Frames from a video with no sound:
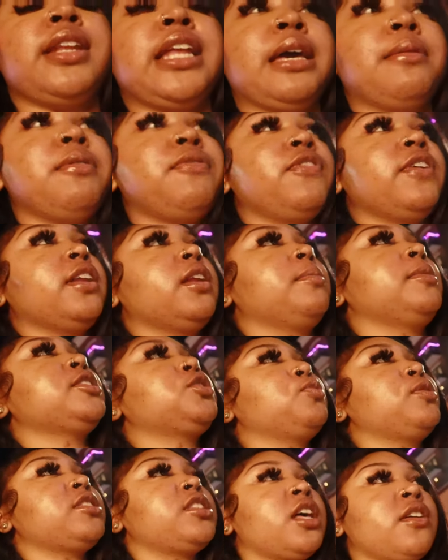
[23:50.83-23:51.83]
They be feeding me
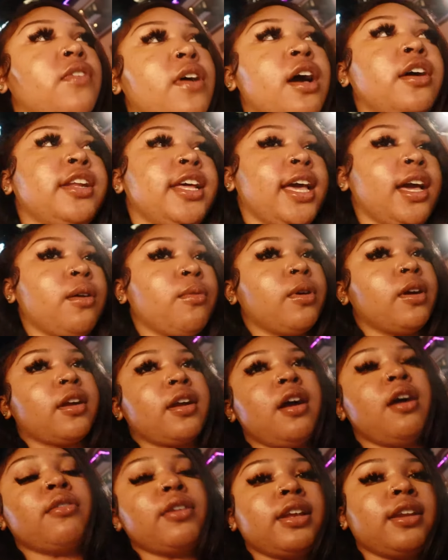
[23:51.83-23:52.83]
sweet stuff all day at work.
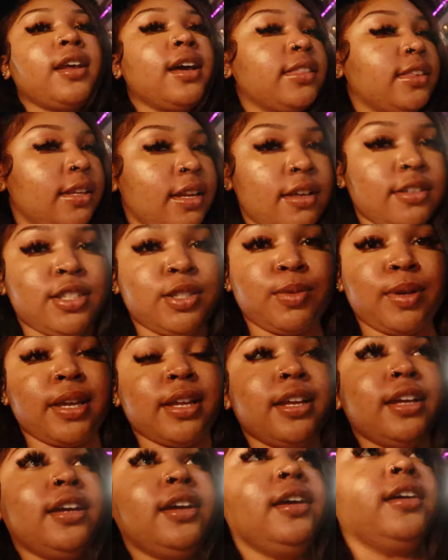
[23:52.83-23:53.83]
I don't need nothing else sweet.
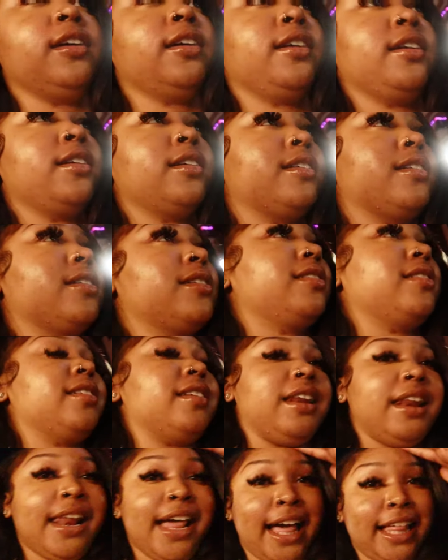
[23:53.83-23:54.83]
I
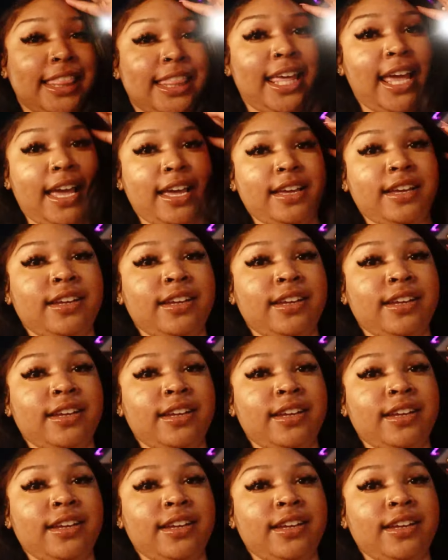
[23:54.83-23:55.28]
nothing.